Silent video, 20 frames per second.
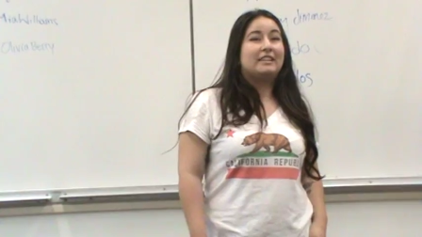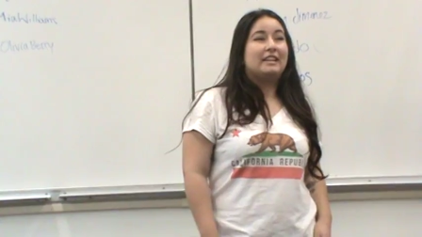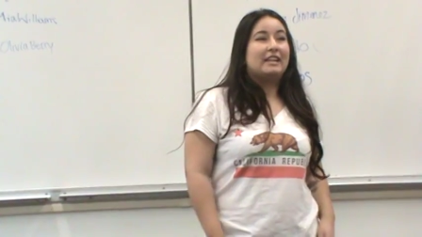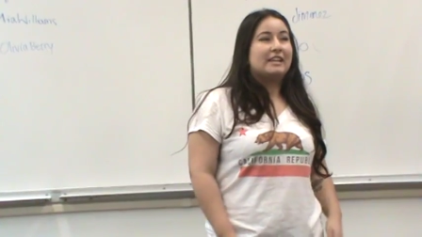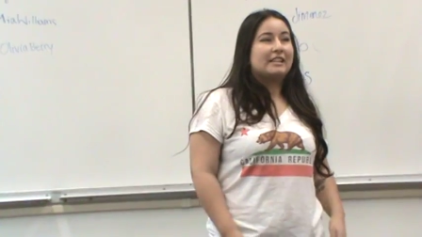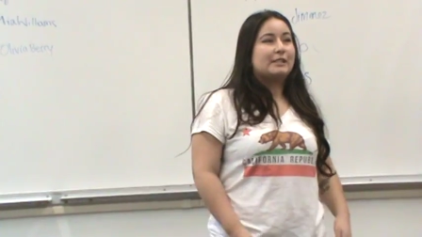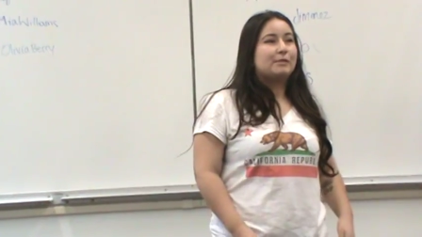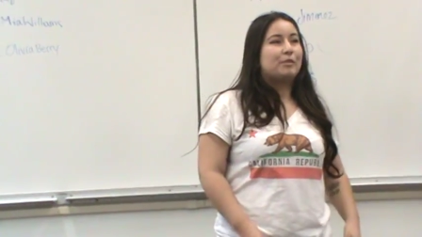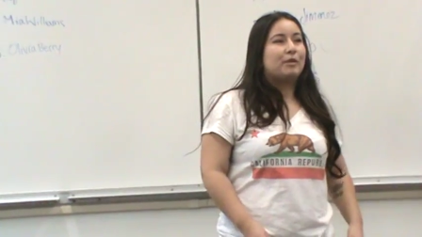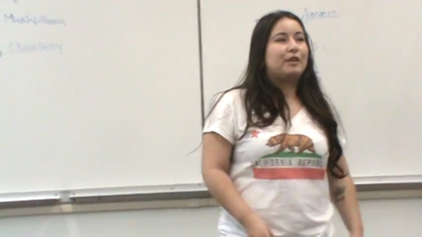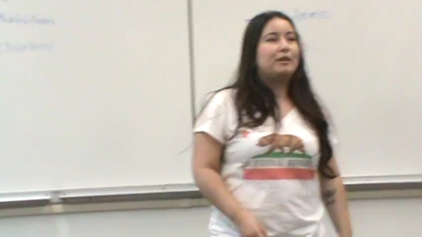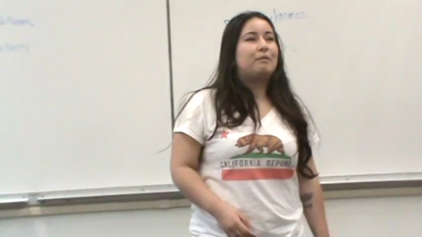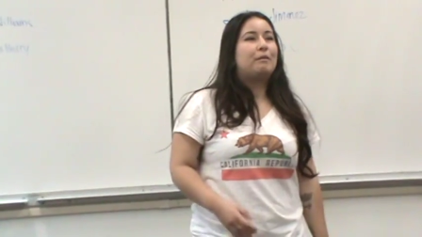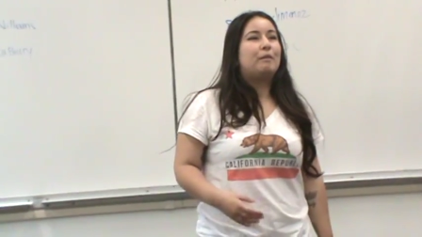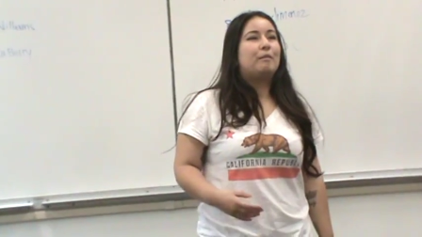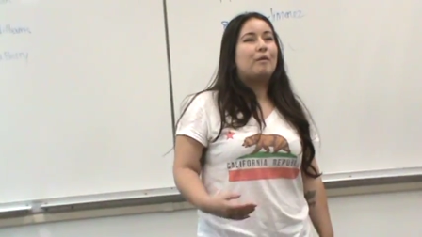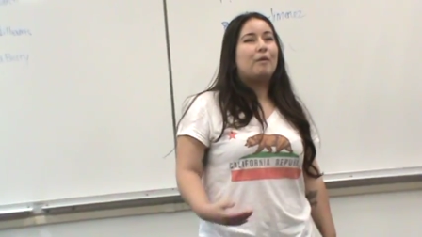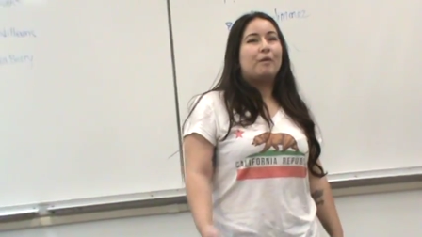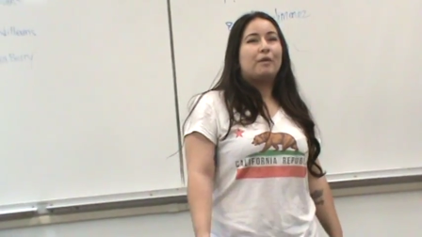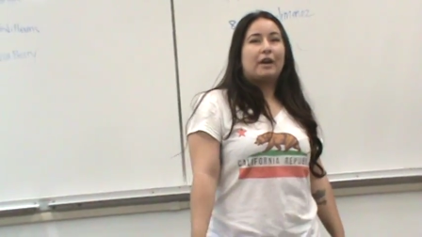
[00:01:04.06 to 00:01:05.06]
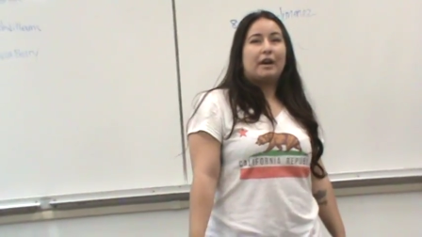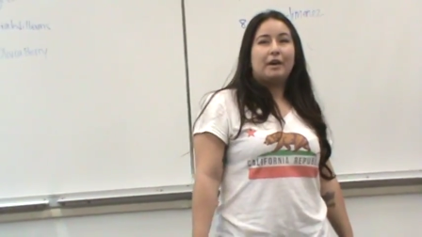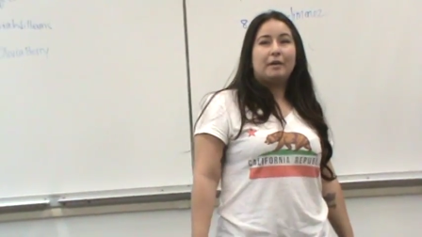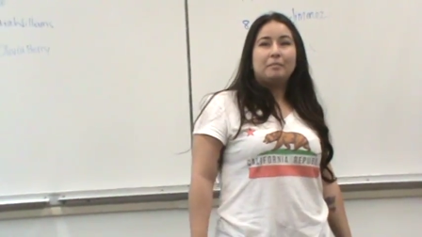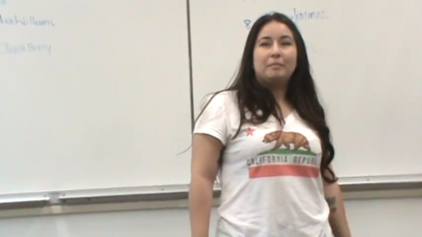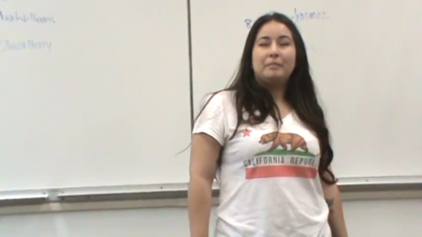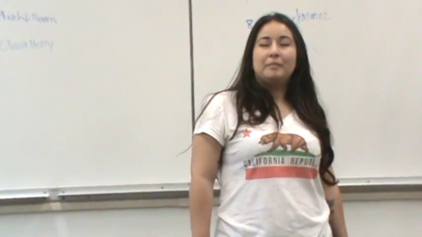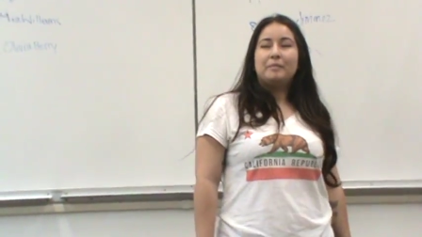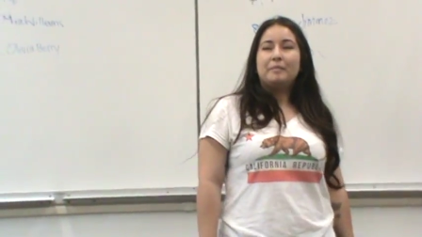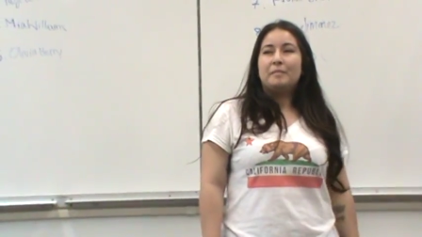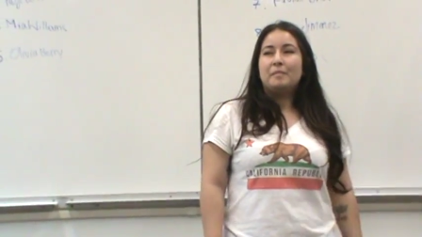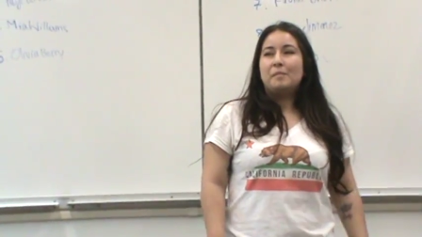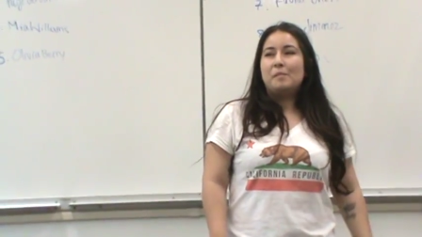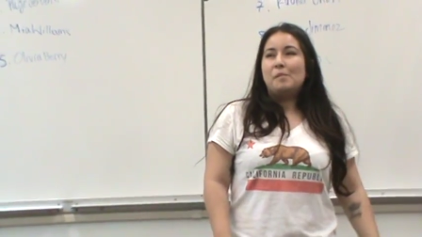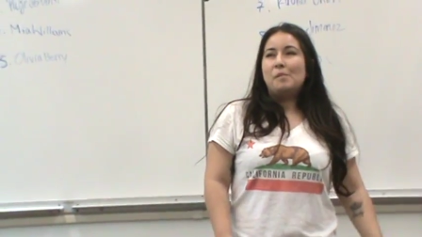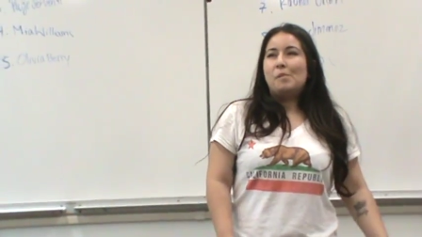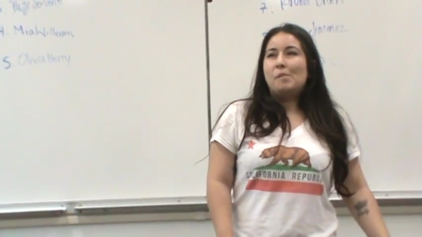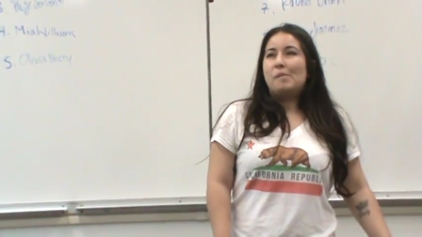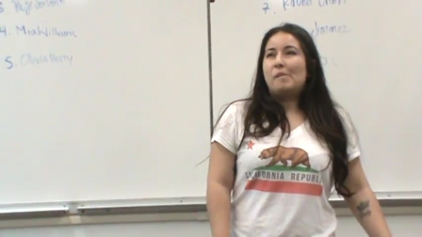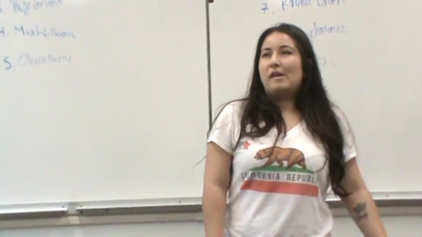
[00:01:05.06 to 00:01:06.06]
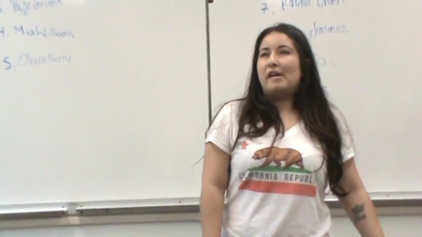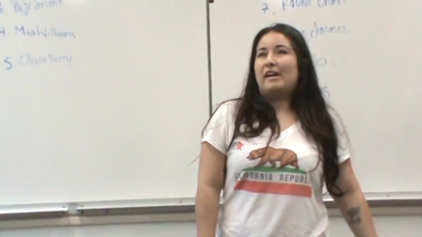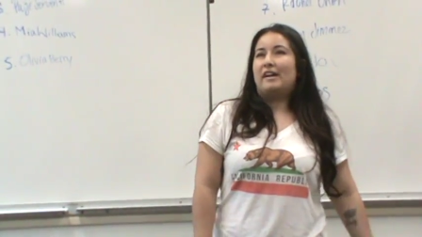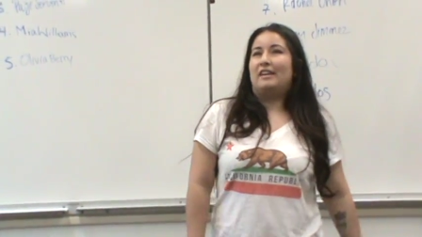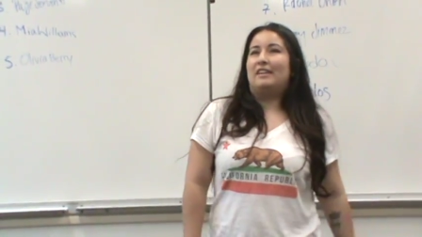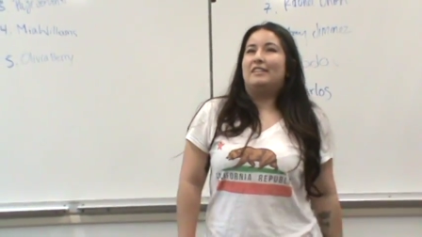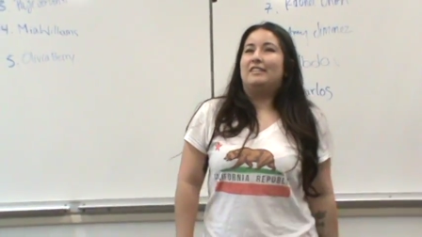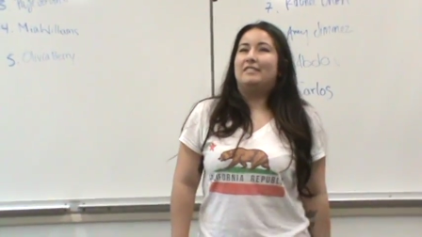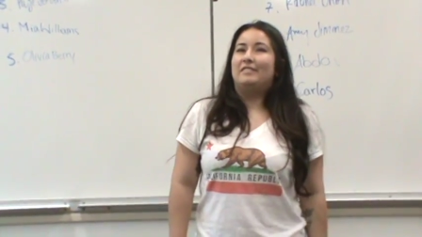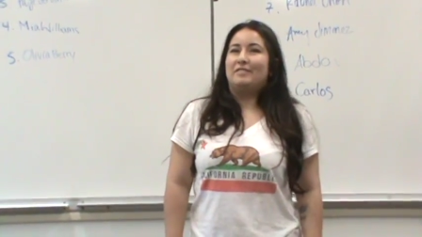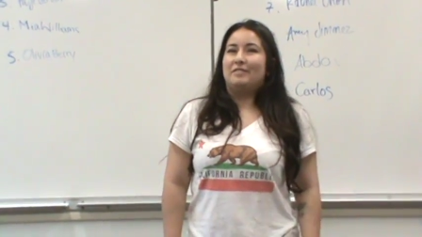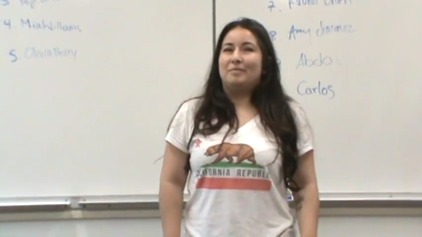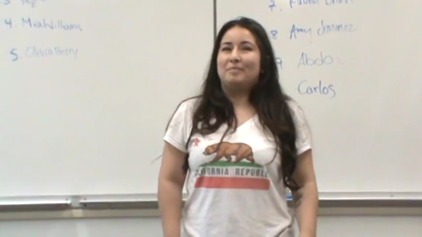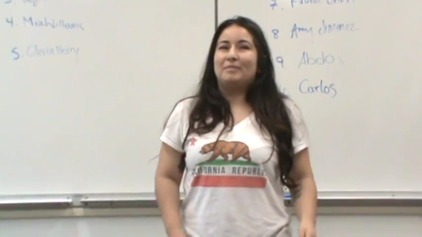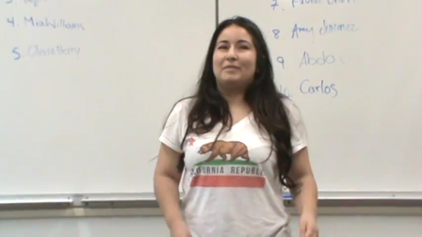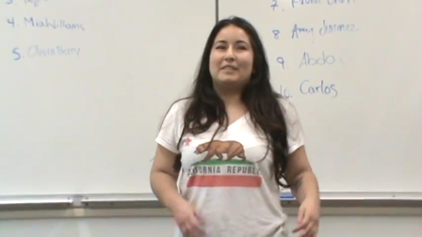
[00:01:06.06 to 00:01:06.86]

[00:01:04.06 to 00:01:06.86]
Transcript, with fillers: the next morning we woke up. Um,